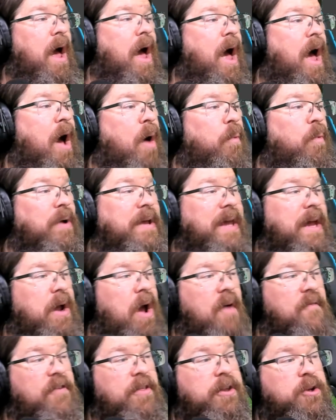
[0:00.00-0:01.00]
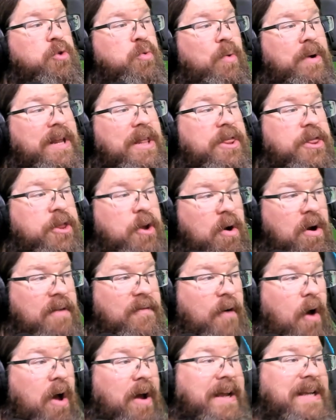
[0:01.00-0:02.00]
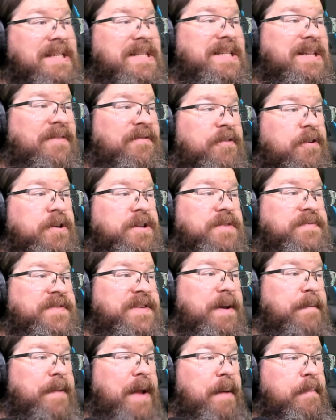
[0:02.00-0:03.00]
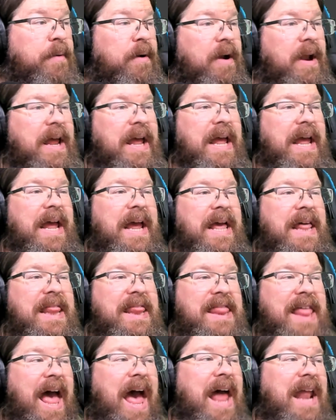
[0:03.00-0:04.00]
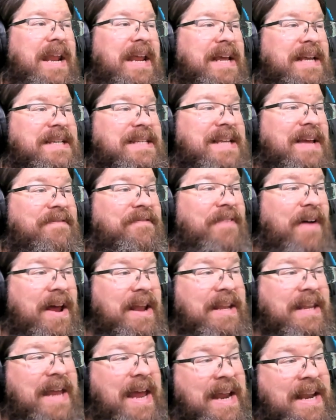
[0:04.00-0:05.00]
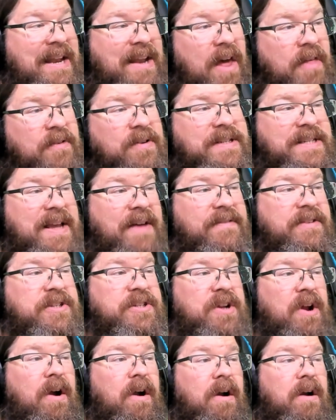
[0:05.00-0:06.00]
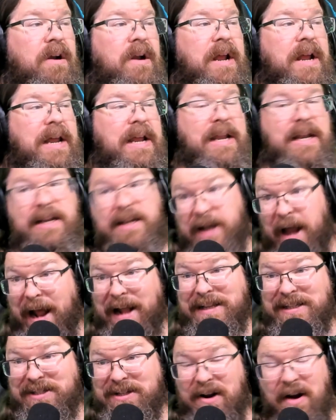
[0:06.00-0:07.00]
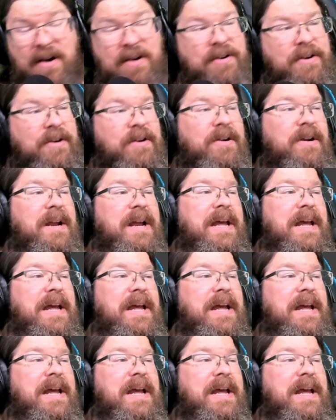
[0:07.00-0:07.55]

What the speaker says: will kick off on the 23rd of August to the 1st of September, and that is finally another 7-star non-starter,